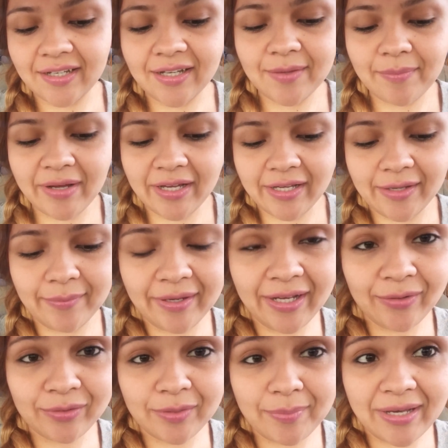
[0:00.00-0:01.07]
Um, I'm
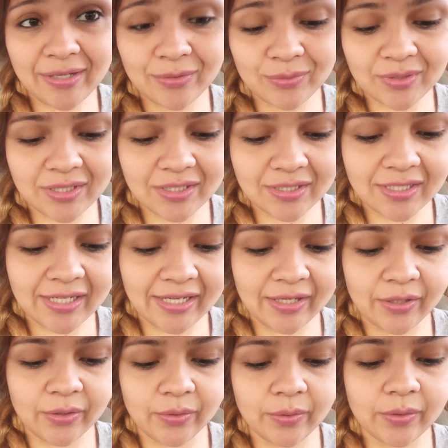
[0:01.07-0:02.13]
out and about
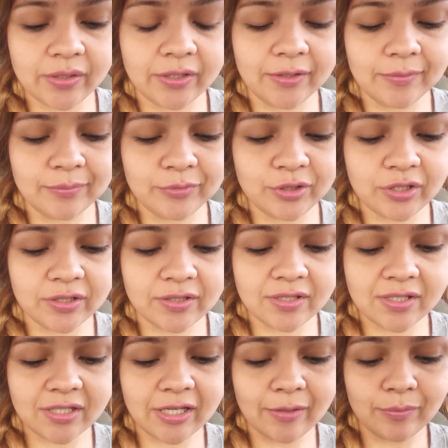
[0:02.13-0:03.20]
now. Um,
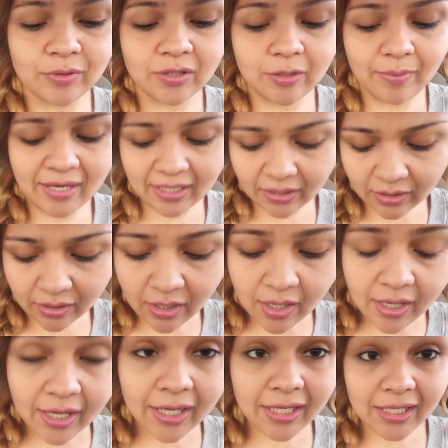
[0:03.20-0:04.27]
just came to the bank
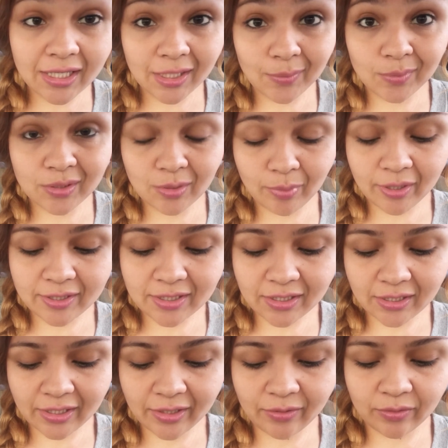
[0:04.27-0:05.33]
and I'm gonna
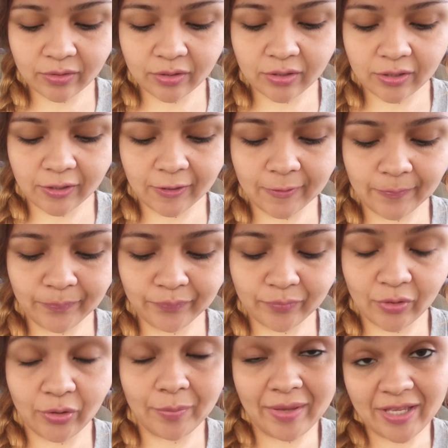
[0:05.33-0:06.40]
deposit our um,
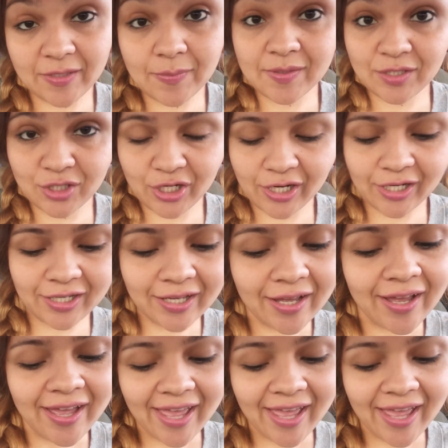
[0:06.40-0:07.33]
well, my husband's check.